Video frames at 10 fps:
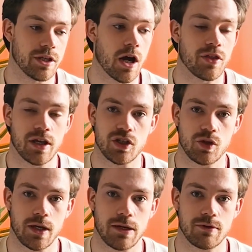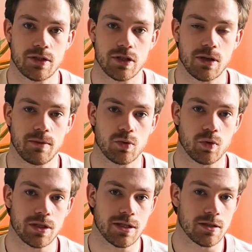The other issue here is that some of these
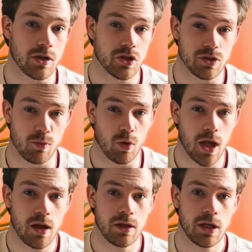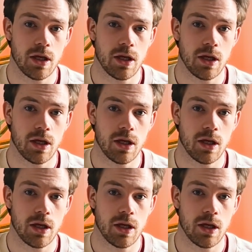audiences that are smaller,